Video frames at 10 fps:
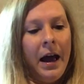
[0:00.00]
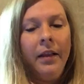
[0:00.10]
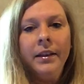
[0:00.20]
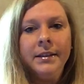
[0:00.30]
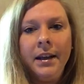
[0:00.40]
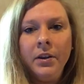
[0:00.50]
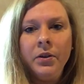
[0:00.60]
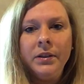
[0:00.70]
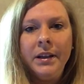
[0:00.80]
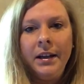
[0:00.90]

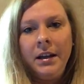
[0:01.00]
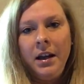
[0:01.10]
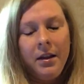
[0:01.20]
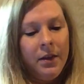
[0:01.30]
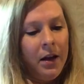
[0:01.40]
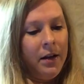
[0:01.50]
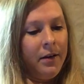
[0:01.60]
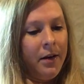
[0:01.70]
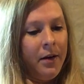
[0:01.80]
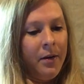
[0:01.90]
Alexander technique that
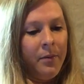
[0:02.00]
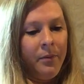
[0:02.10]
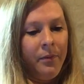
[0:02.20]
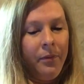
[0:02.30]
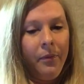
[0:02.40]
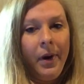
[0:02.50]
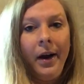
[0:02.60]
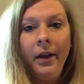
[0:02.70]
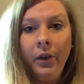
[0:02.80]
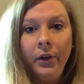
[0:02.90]

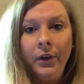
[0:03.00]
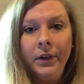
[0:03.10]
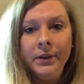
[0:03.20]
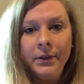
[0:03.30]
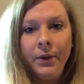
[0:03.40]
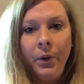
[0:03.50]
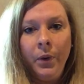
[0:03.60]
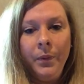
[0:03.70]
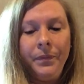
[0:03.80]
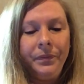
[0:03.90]
I learned in
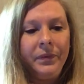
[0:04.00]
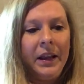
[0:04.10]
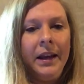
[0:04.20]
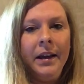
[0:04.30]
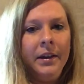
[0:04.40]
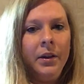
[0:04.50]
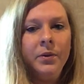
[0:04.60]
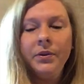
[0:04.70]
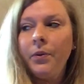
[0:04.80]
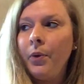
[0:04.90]
school, and there
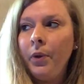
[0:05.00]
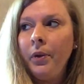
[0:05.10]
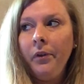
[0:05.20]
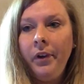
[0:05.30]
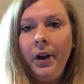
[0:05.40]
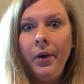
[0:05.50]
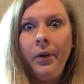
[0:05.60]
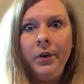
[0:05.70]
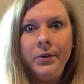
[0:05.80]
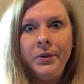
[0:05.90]
was a cool little video
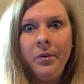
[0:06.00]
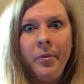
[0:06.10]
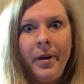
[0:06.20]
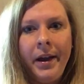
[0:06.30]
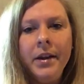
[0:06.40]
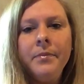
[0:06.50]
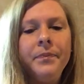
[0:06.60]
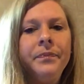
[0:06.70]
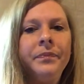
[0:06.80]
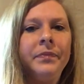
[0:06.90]
on YouTube about it.
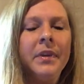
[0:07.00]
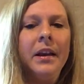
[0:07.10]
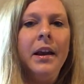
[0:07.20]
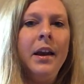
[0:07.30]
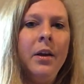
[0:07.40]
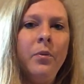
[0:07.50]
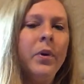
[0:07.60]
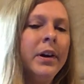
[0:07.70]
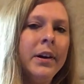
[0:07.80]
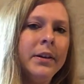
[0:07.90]
And
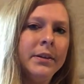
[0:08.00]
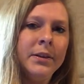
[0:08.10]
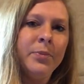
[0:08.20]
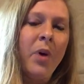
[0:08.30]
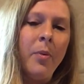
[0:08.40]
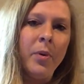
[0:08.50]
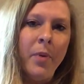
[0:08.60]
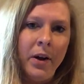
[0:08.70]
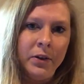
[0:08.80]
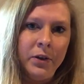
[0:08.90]
what it is proper
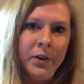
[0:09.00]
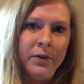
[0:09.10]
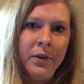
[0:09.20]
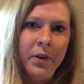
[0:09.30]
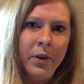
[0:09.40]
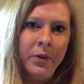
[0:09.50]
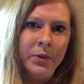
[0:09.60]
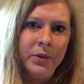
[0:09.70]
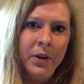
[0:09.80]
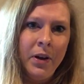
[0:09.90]
posture.
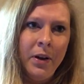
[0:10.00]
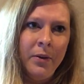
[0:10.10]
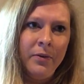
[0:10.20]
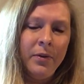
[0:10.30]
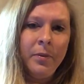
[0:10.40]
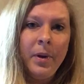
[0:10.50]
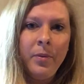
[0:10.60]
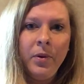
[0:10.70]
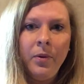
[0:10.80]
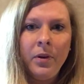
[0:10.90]
For
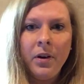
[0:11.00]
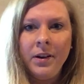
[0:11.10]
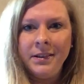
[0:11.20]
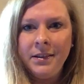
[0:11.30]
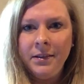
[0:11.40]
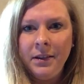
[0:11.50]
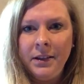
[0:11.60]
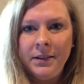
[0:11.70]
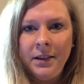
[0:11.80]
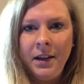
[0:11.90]
people who are
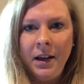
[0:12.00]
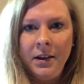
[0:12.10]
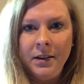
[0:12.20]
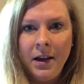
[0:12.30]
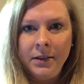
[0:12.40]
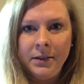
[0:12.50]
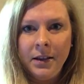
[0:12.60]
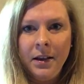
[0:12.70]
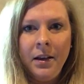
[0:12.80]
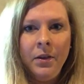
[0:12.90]
constantly sitting at a desk
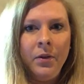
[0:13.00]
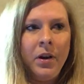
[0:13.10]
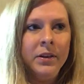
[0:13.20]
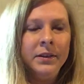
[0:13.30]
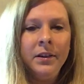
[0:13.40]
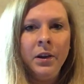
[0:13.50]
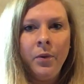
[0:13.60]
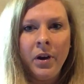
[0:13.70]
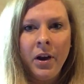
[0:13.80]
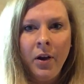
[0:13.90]
and they're constantly
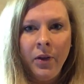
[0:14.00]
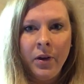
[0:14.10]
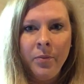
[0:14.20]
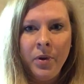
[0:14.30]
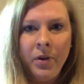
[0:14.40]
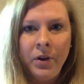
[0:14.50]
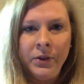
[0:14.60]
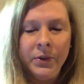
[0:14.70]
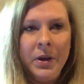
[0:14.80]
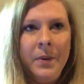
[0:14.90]
working on their
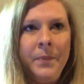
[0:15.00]
computers,